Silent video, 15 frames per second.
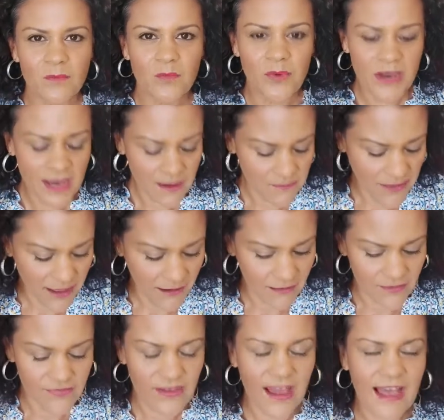bring
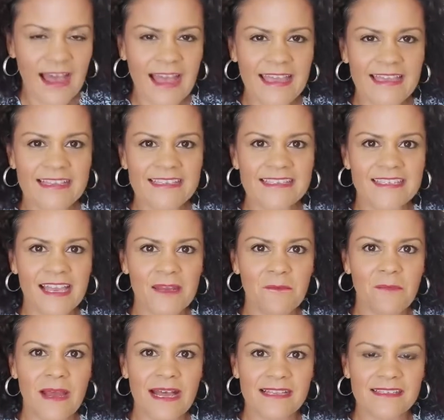about the highest
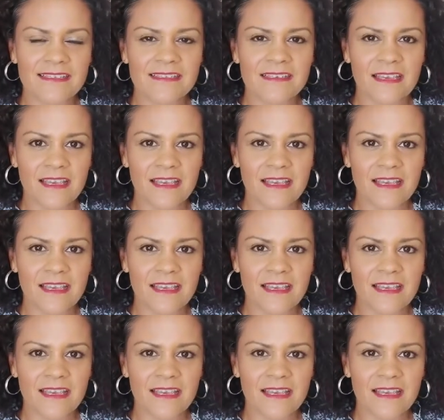and best